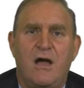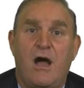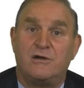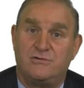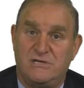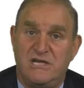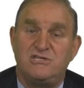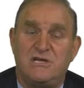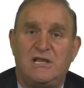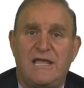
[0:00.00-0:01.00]
are
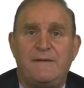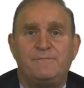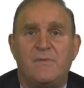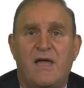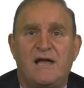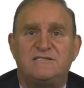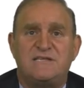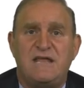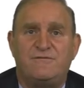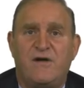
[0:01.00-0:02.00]
traditionally a
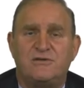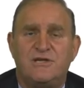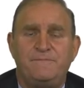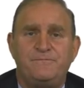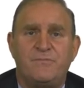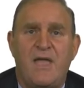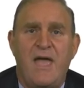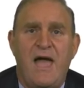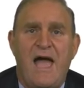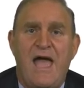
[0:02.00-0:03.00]
state function,
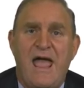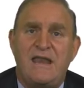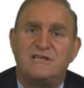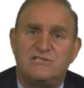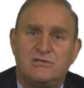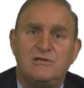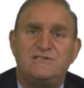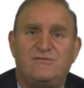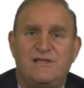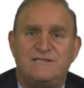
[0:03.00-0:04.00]
uh, and
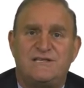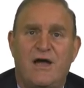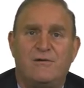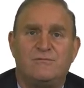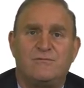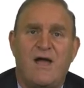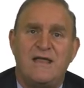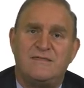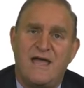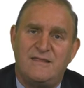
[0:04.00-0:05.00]
exclusively so
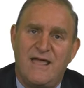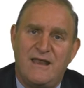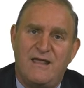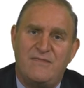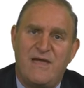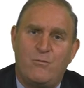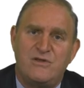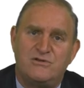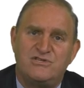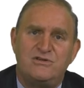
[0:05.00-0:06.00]
right that that that
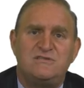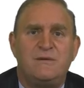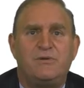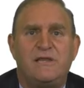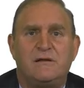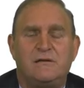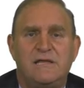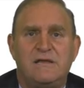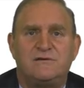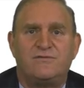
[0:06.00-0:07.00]
when you're choosing political
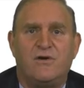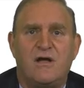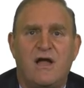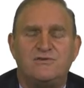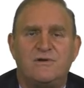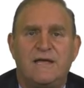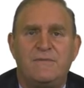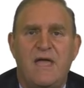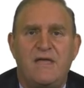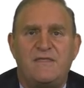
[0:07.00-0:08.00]
leaders for a country
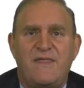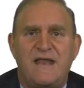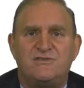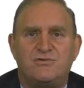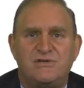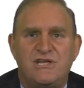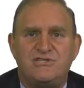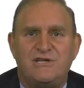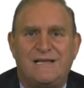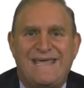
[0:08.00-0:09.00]
that that is
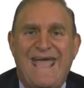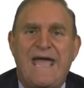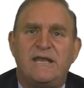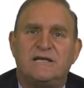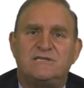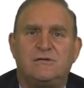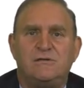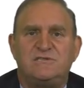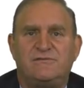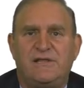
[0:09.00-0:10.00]
traditionally and
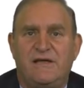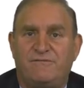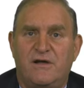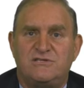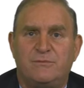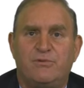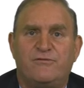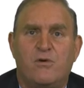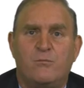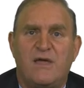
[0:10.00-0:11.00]
exclusively a function
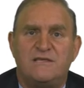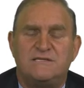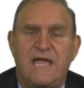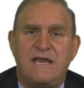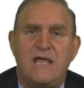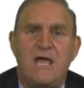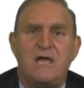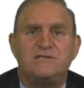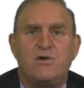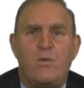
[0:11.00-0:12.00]
performed by the state
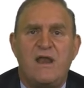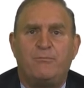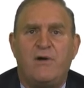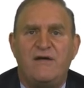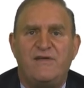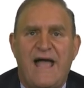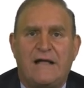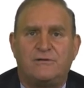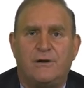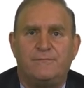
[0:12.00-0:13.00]
so when a private
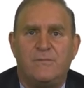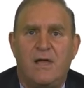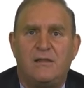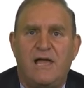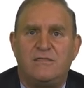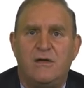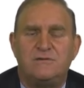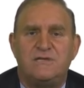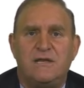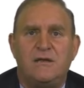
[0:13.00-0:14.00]
actor like
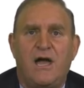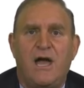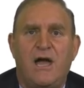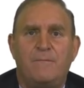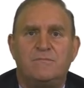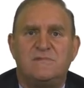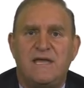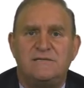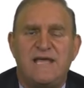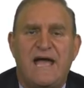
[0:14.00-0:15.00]
those in um,
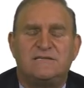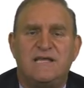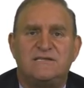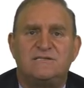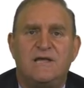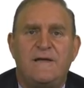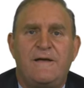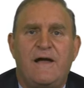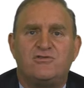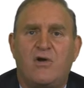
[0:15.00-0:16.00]
in texas
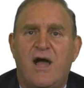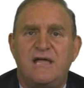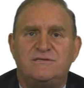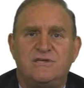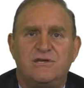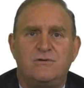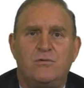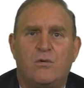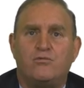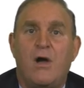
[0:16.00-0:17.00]
tries
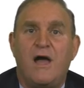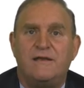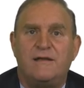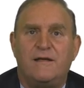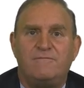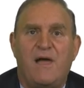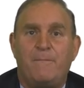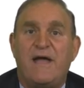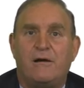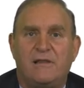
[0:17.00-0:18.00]
to run a
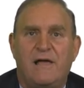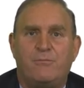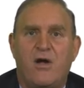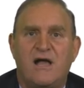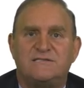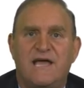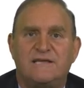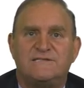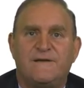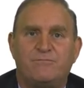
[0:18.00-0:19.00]
parallel
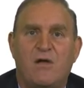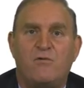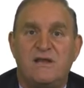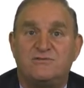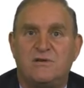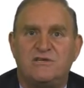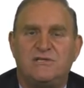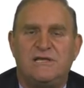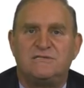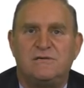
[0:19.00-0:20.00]
process of what is
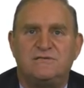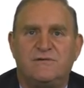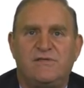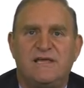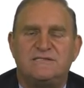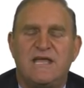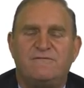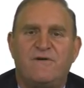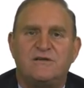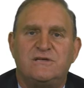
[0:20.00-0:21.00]
traditionally exclusively a
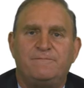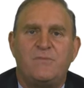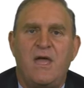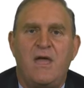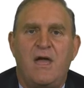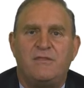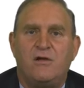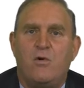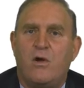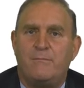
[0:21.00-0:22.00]
state function the
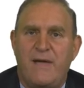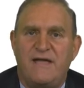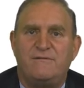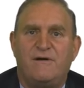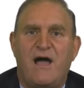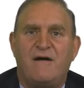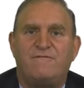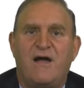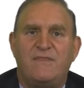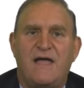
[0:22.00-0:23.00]
court may uh,
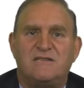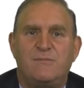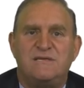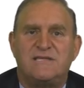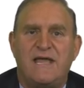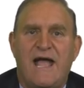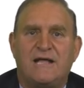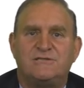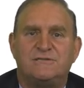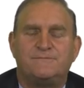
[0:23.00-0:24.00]
find that to be state
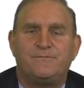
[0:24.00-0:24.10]
action